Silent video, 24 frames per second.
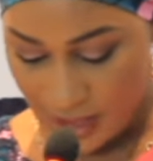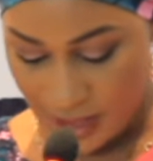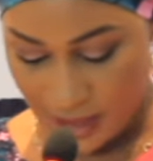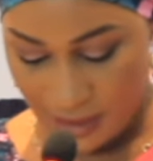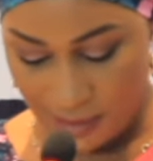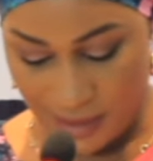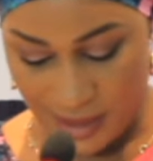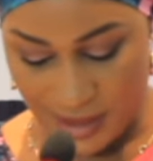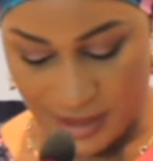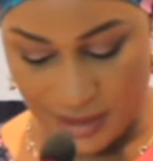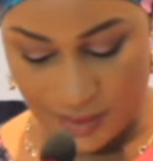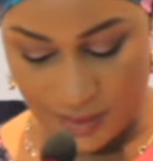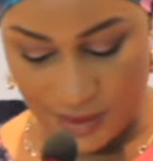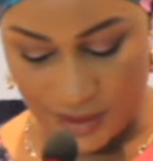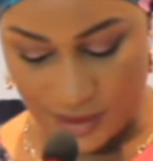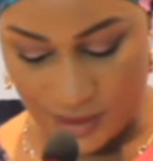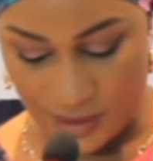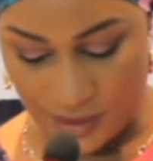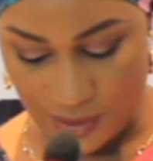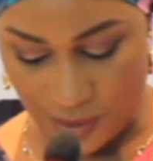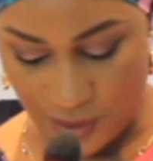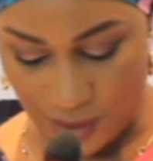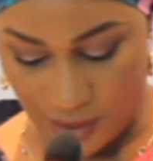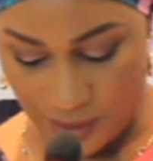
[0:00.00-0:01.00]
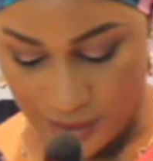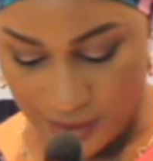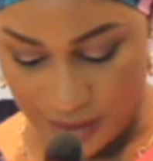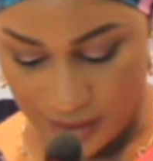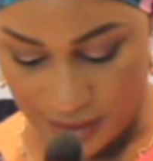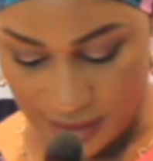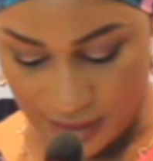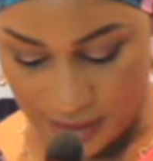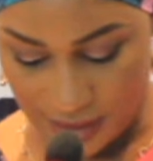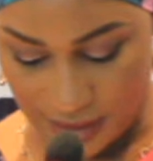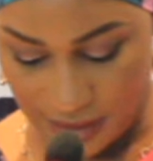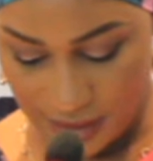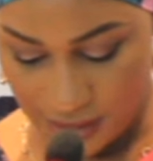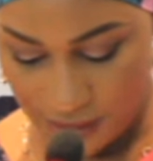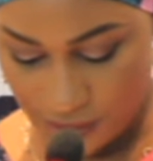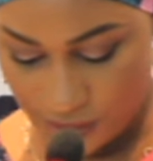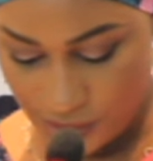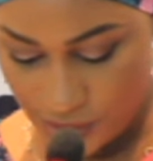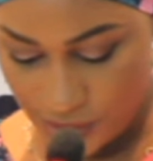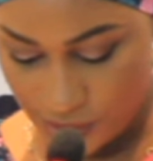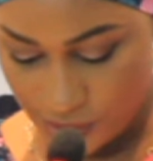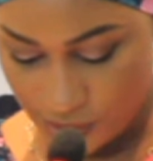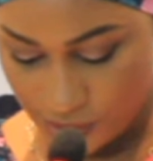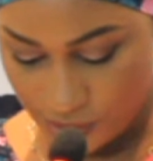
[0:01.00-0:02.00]
It must be a story that
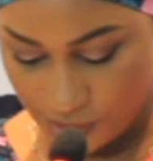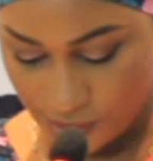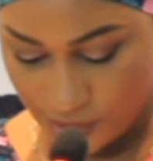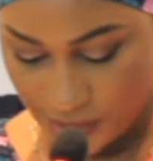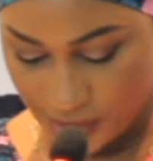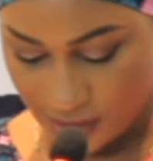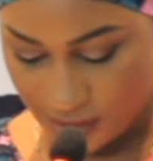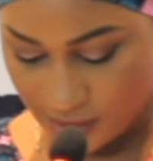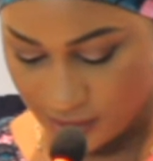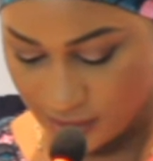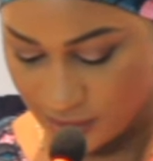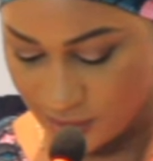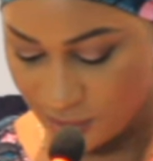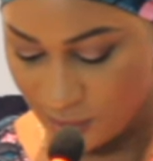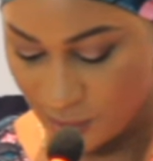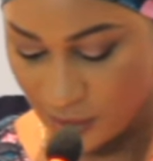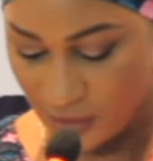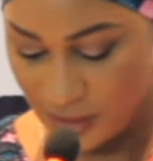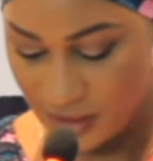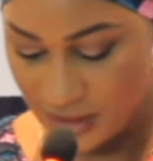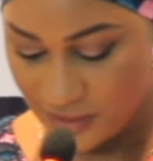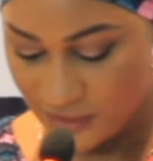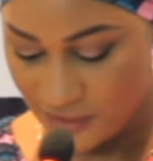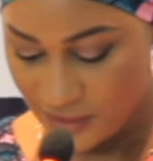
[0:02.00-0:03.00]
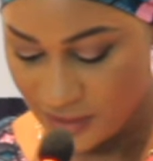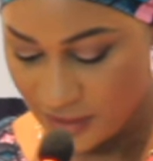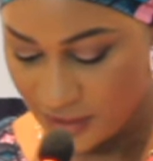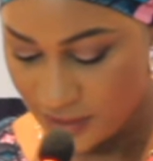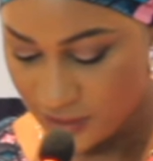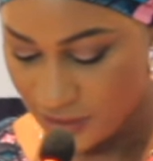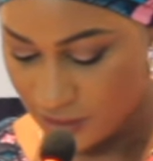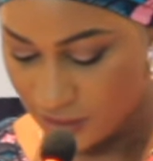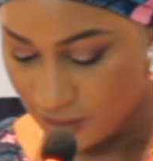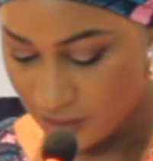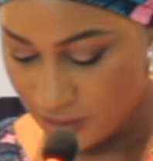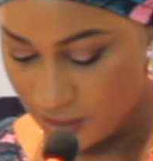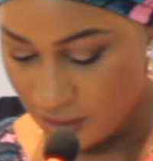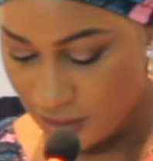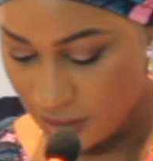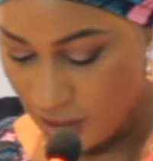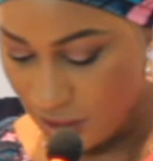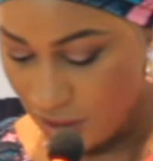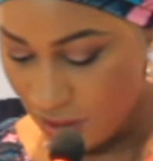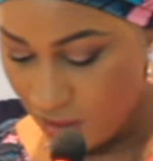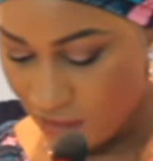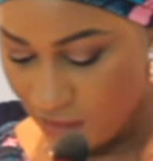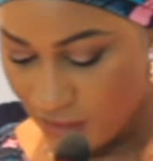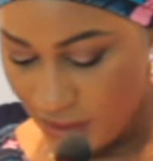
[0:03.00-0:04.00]
little children in the smallest villages
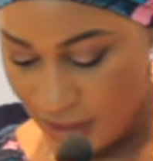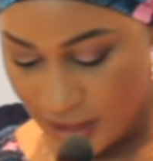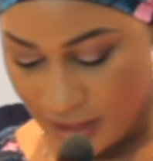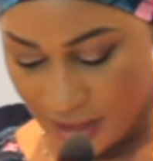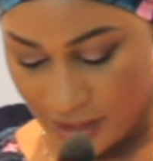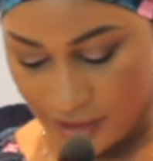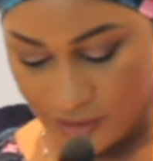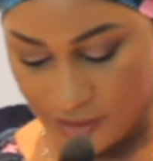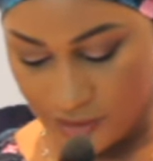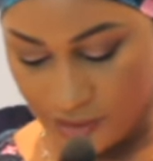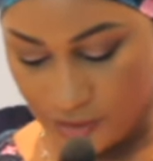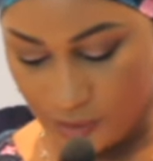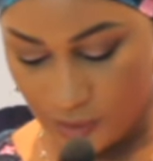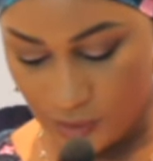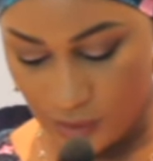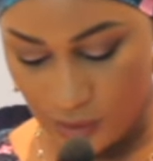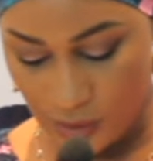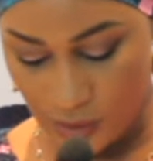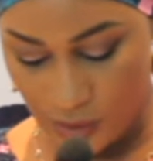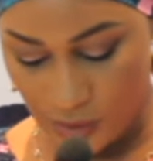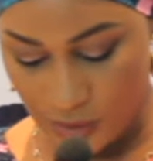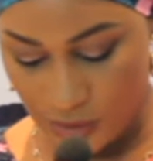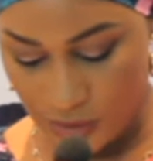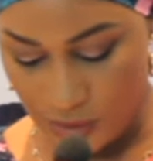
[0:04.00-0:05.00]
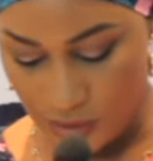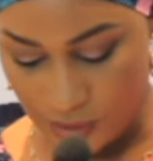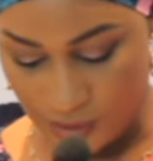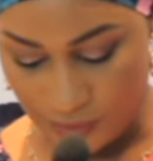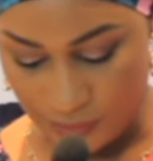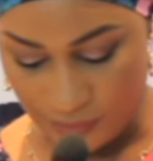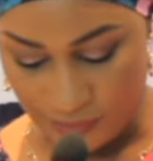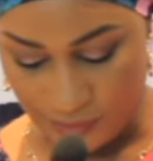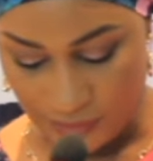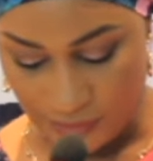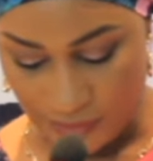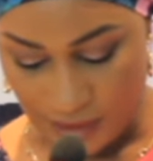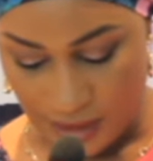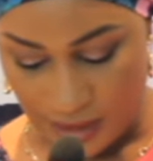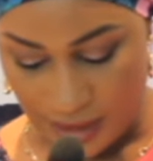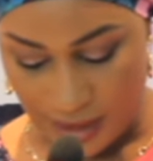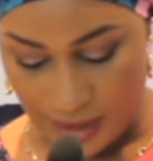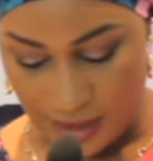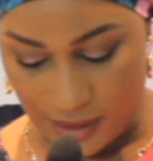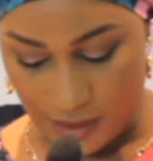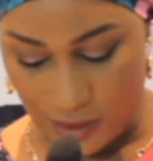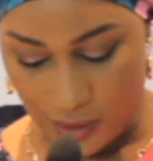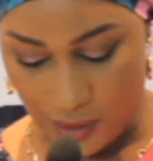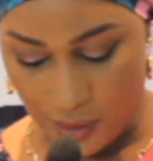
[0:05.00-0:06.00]
of our country will look to
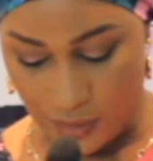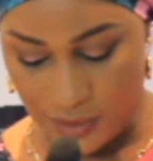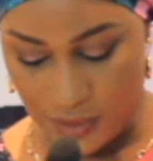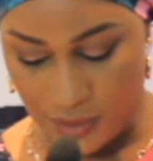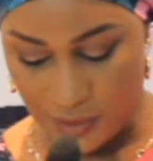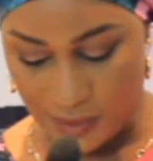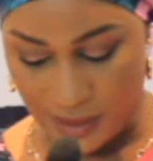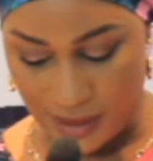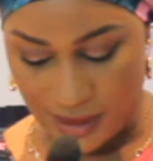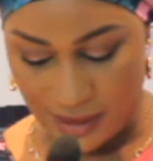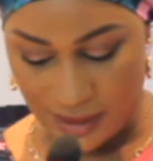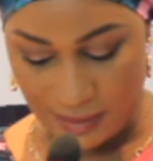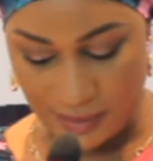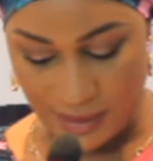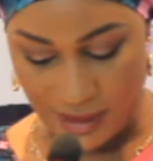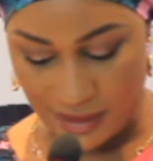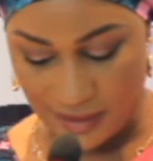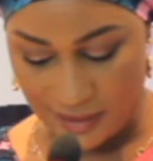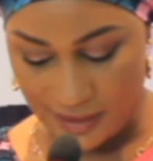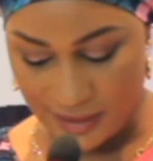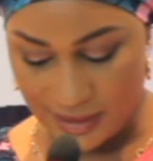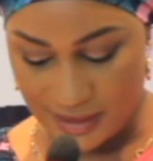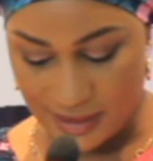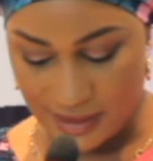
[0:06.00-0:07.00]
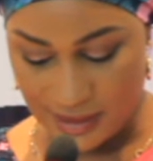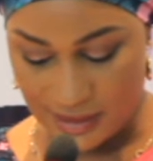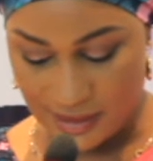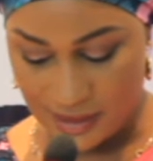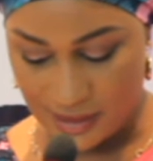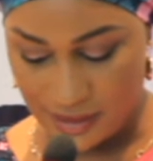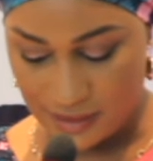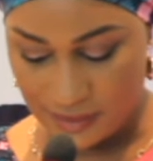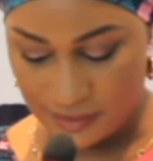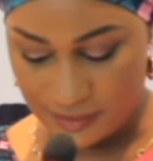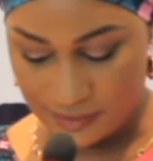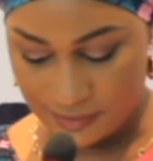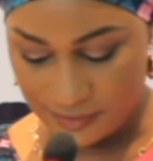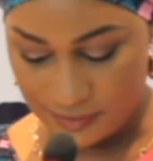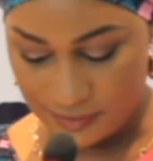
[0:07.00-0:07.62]
and hope to become characters in.